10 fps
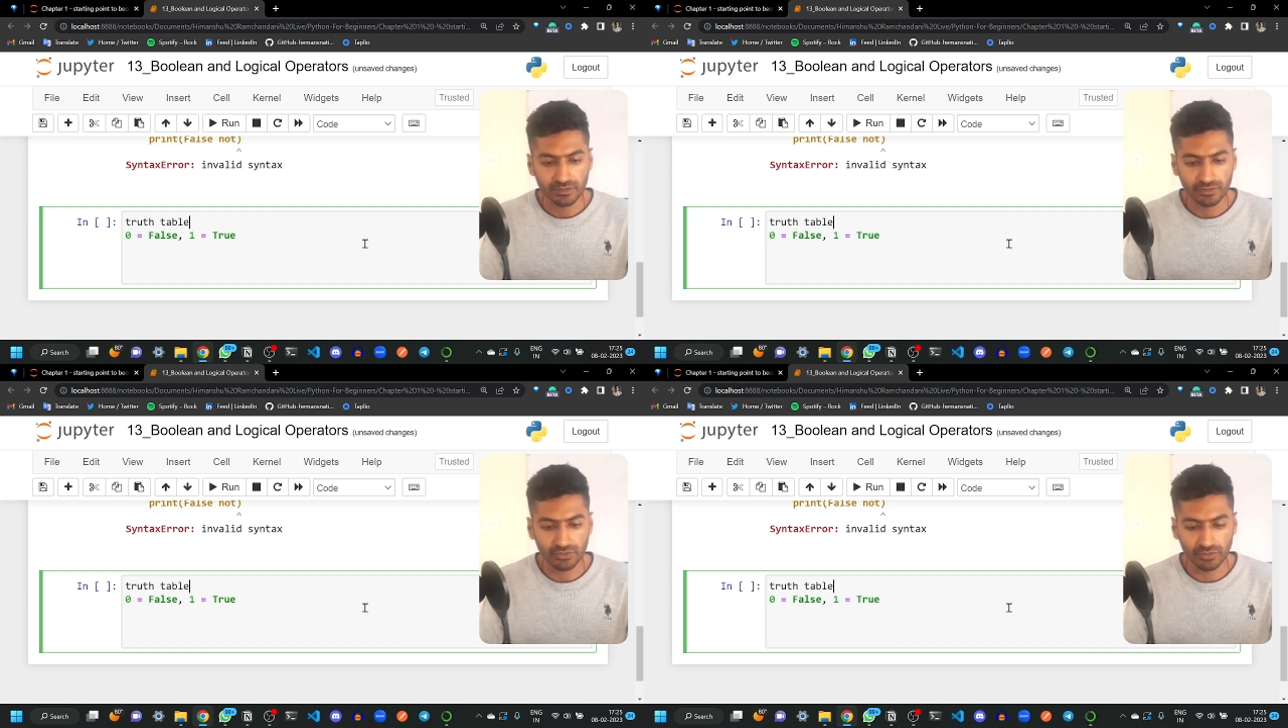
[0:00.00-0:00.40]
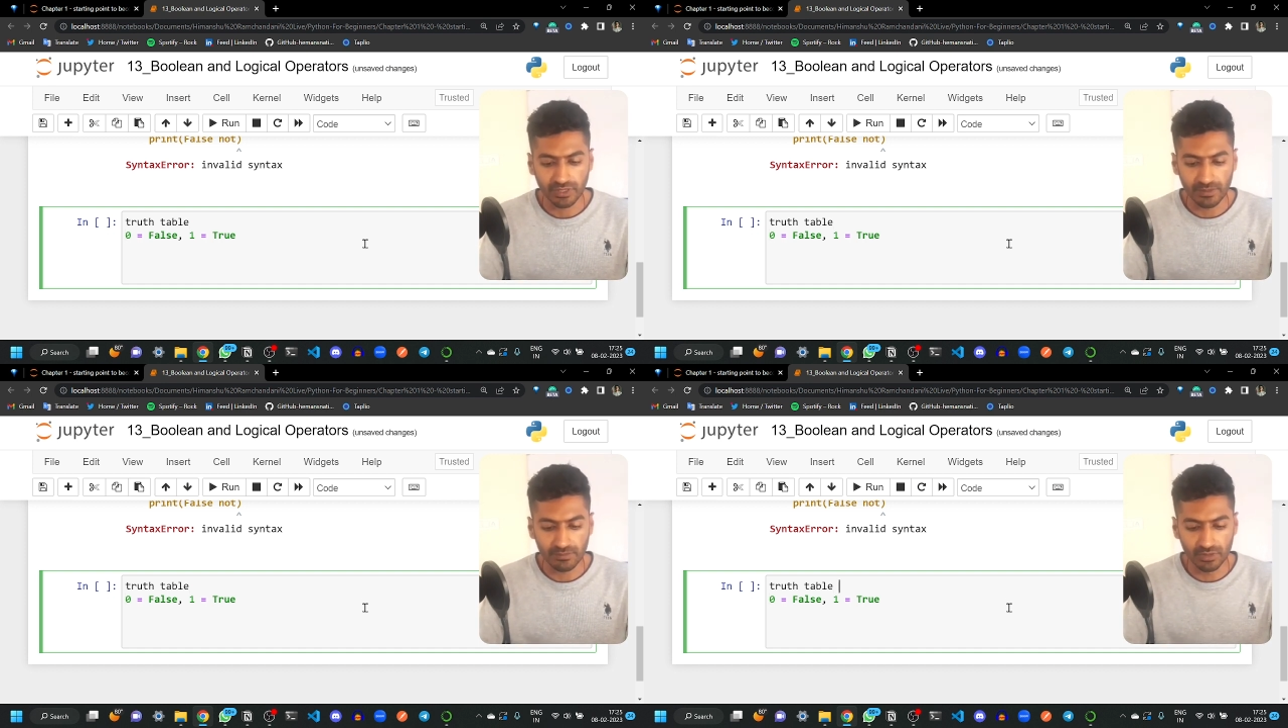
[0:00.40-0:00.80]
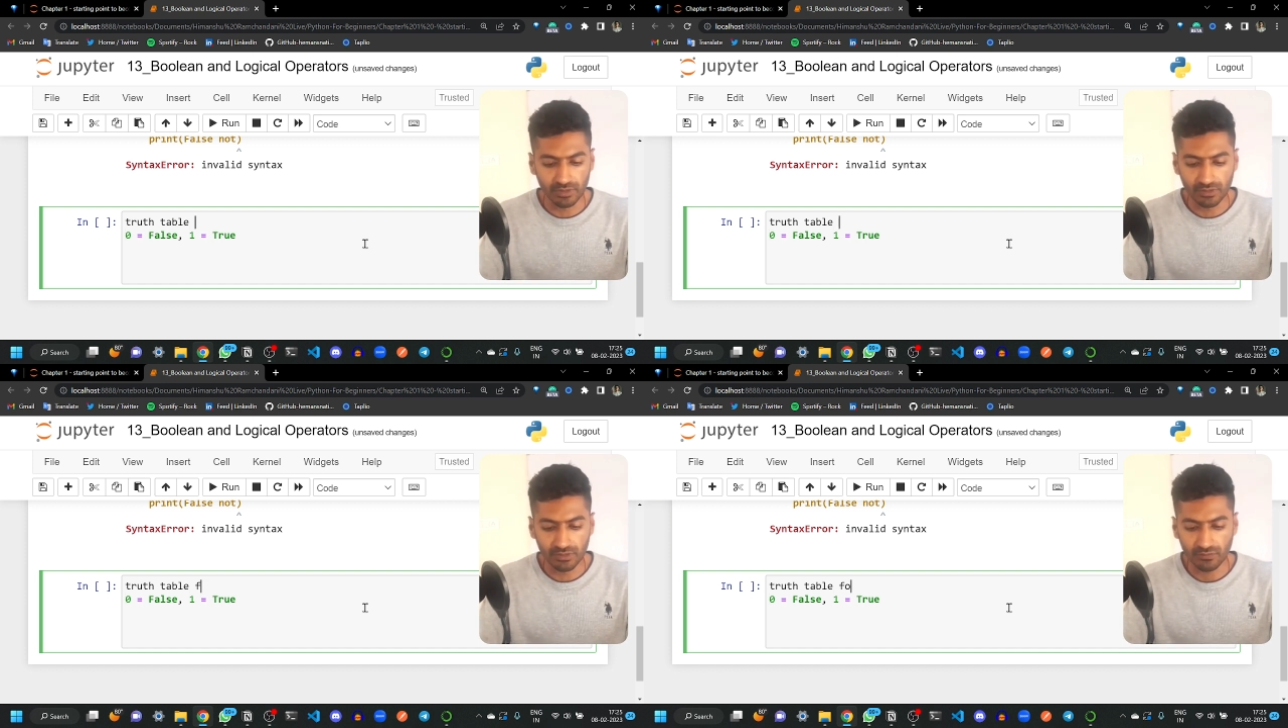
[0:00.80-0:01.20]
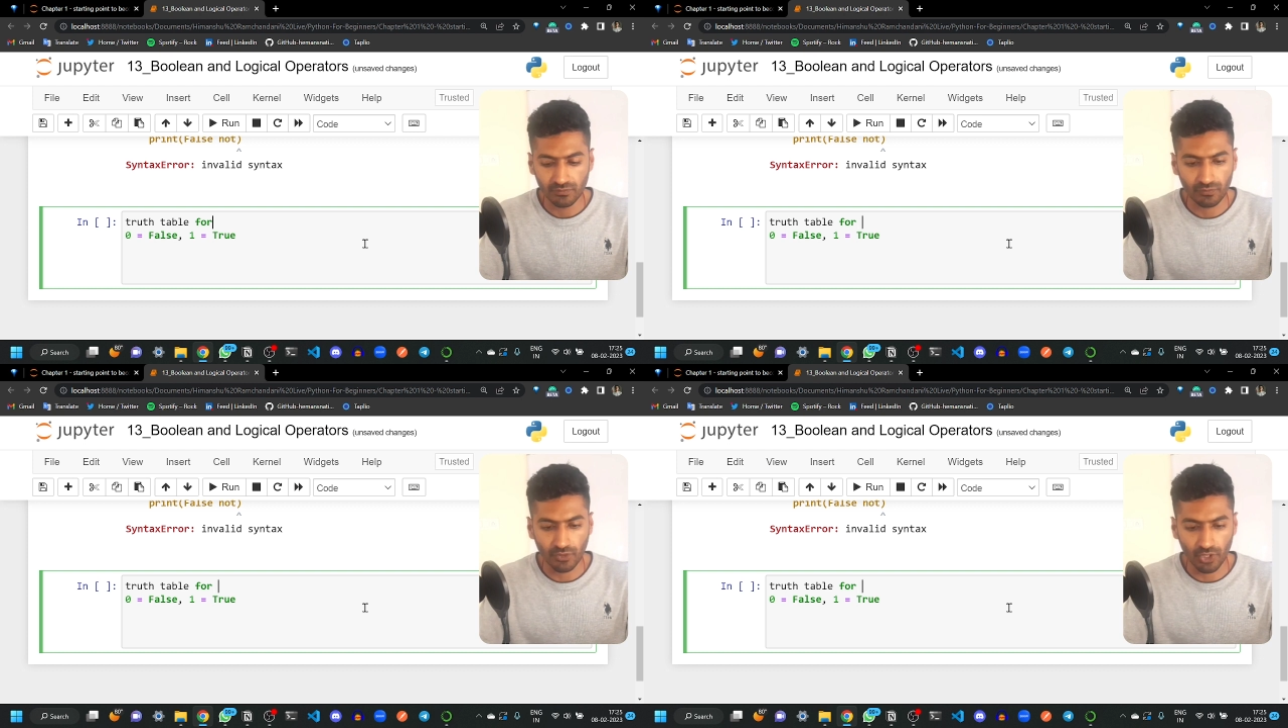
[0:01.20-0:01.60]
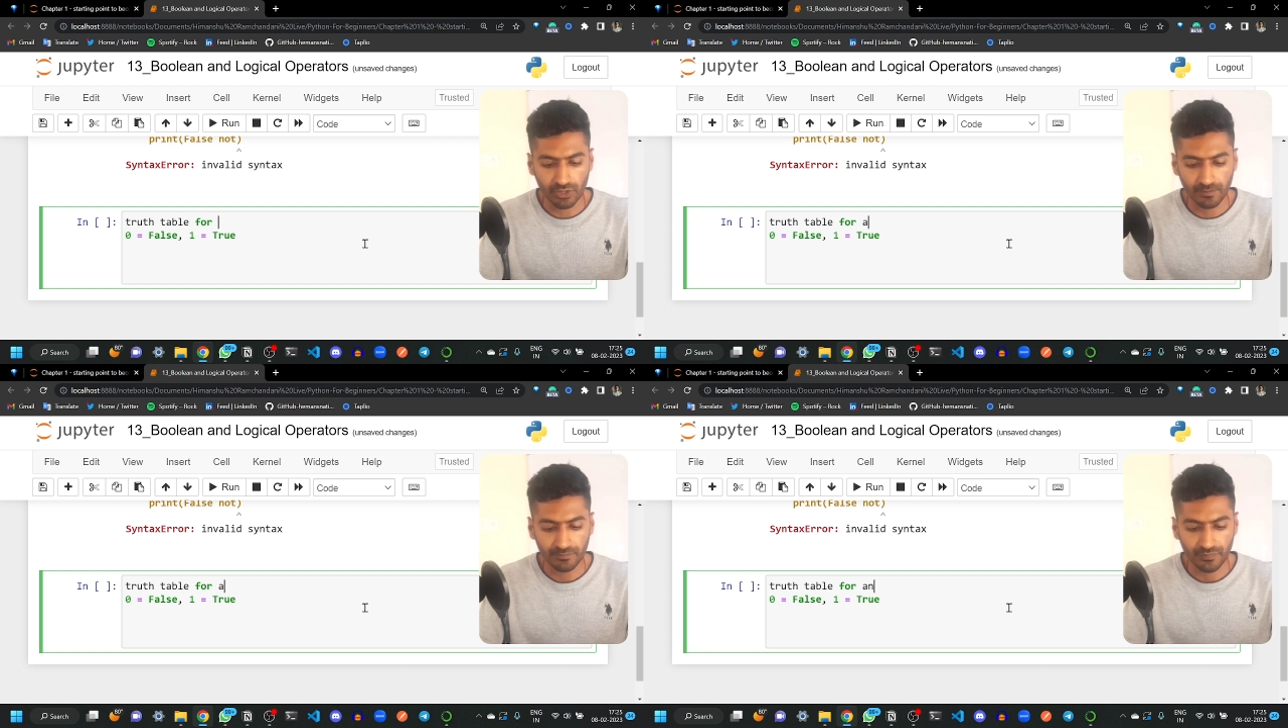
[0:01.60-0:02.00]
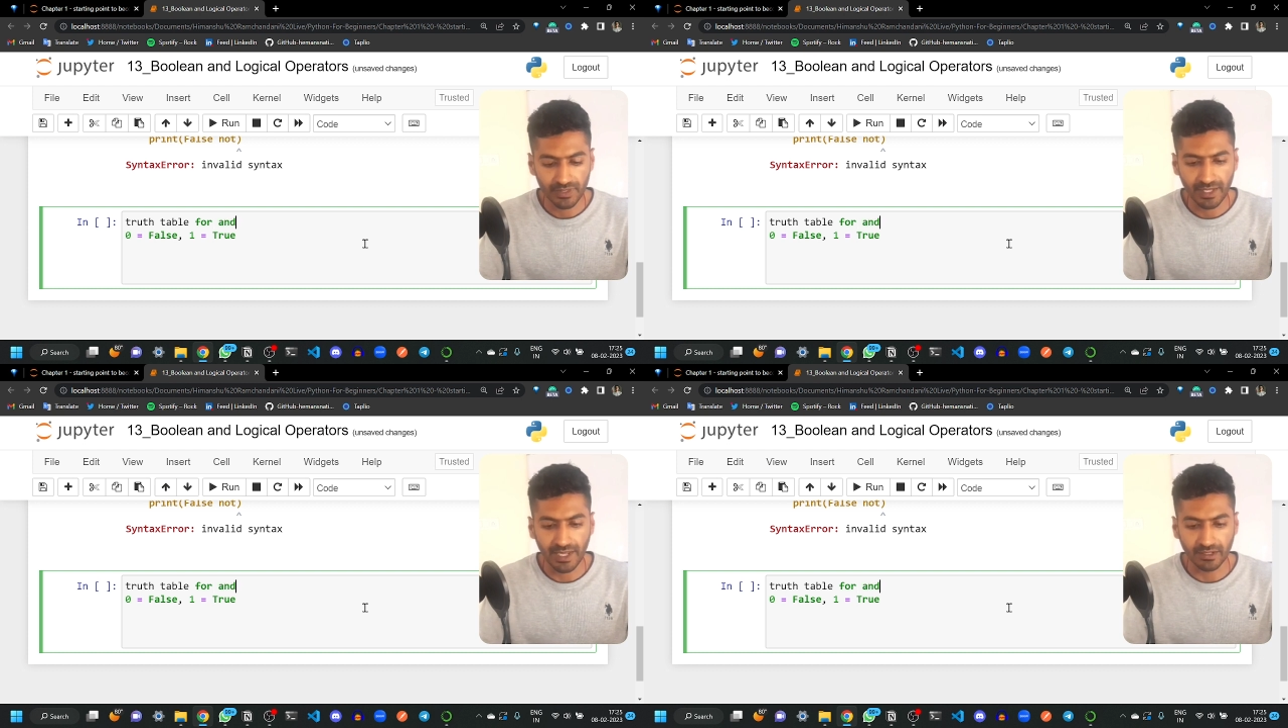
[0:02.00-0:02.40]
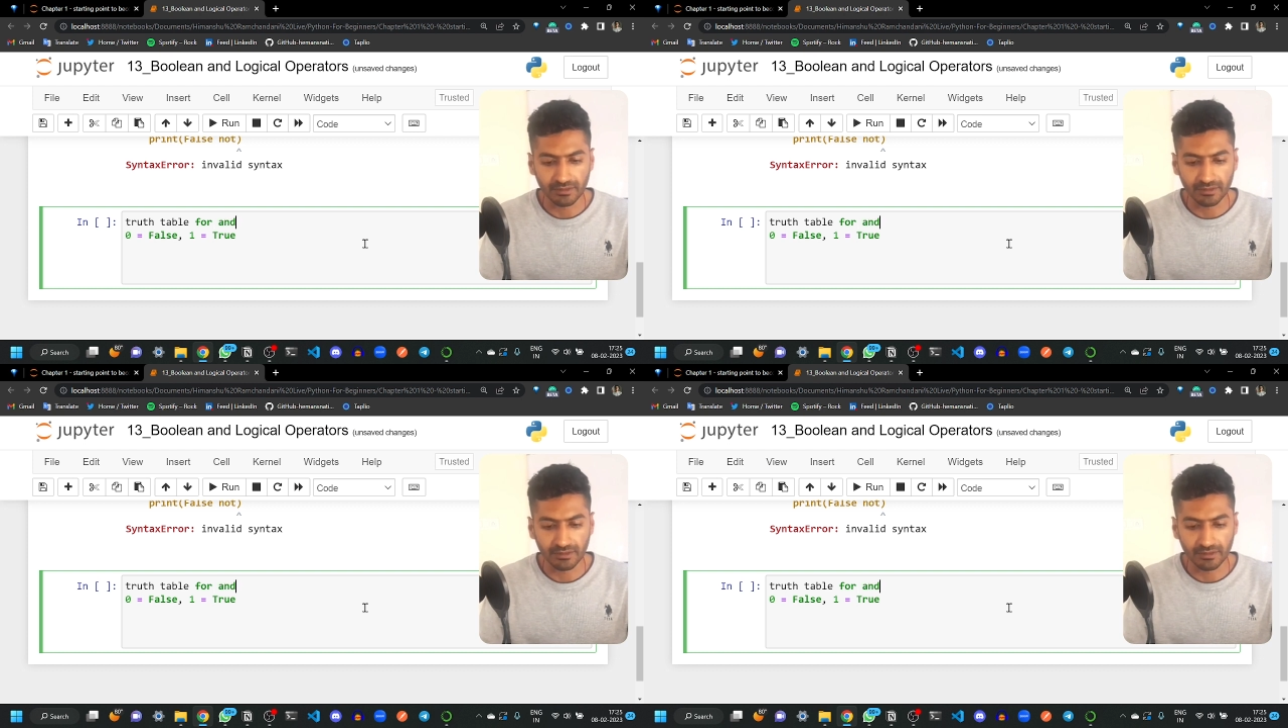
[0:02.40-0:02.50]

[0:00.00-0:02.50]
truth table for AND.